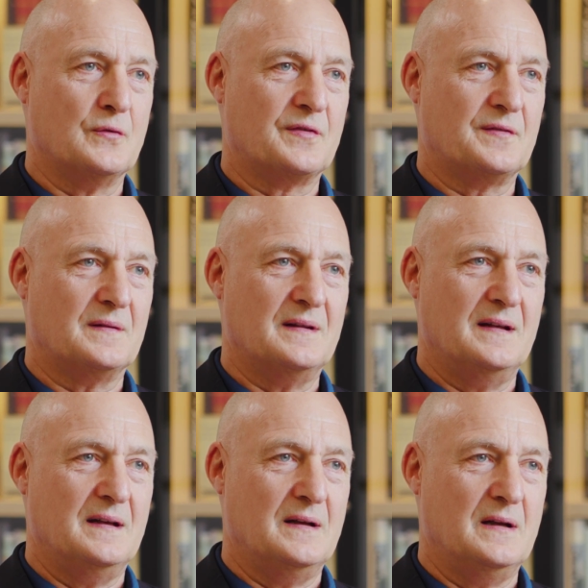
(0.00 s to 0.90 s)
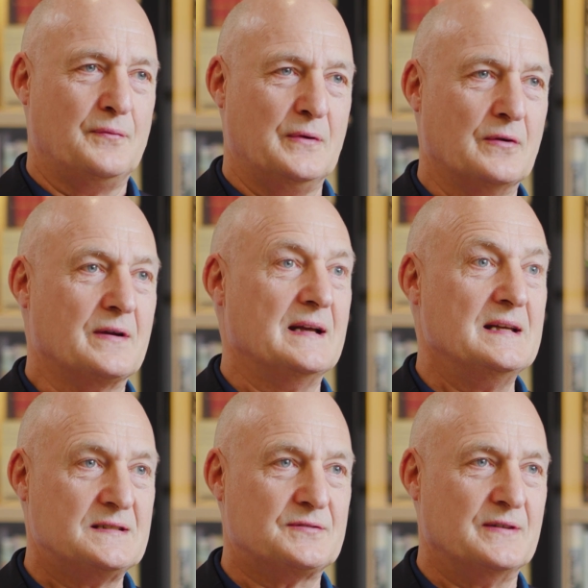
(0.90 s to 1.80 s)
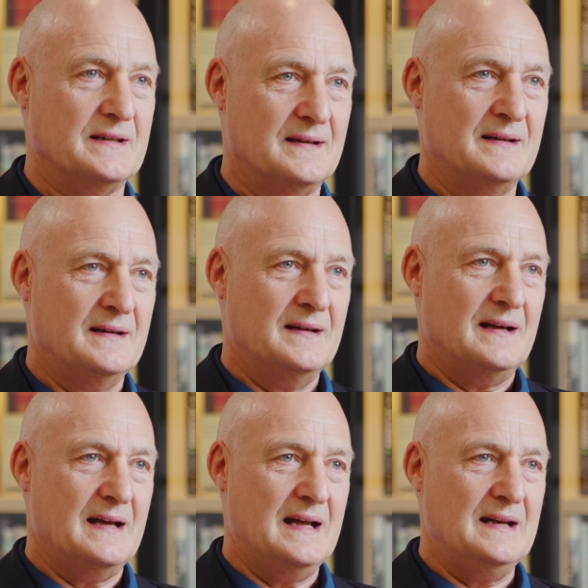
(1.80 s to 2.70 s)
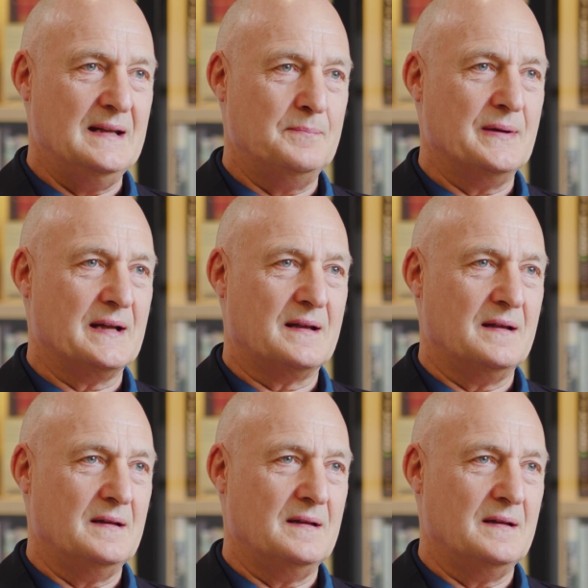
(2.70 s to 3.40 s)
course, if we look at history, any big